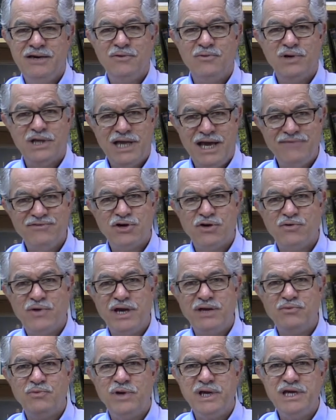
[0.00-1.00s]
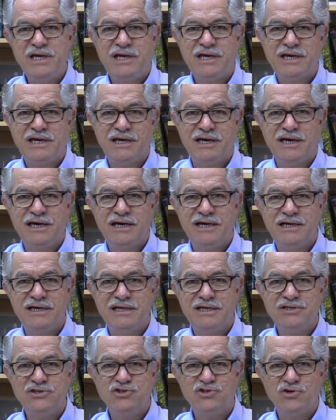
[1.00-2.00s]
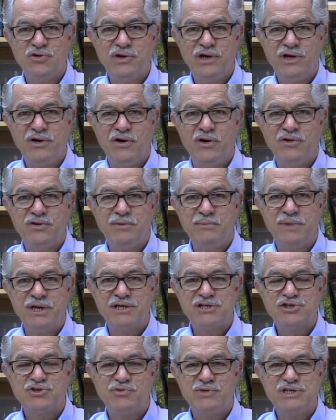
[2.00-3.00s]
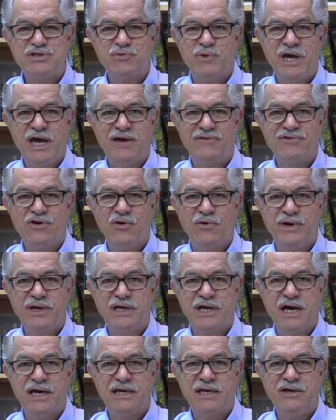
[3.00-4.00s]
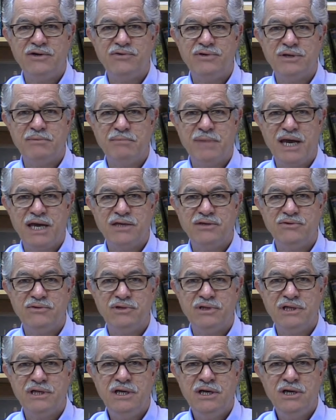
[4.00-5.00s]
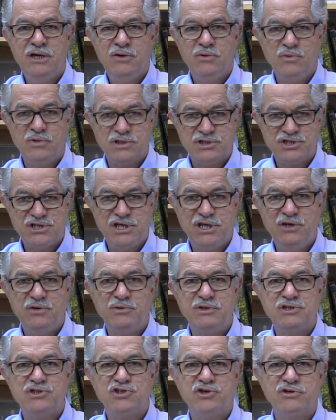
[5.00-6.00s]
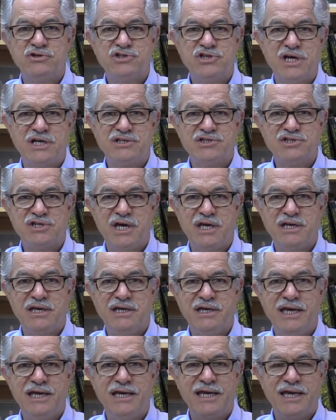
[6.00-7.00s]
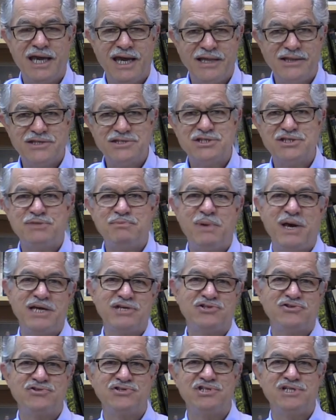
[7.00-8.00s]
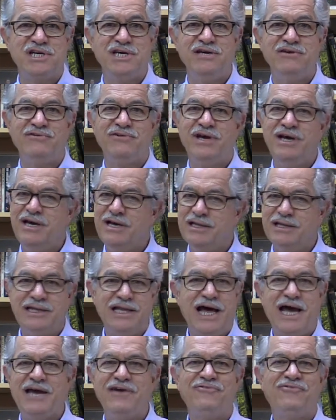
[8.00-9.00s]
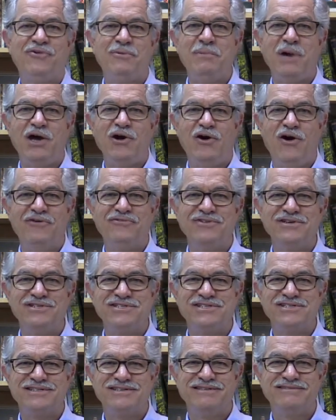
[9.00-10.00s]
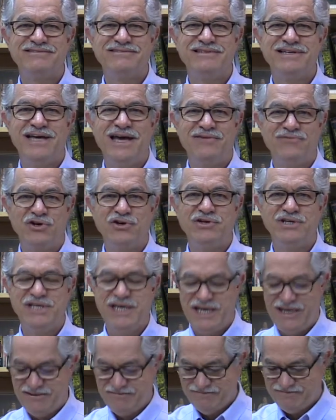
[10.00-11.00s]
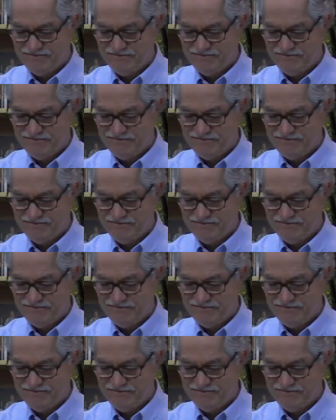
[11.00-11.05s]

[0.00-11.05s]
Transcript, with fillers: Well, have a great week. Uh, enjoy all the ministries we have going on here at Emmanuel. We'll see you in church on Sunday. And again, this is Pastor Steve live from my office. Have a good day.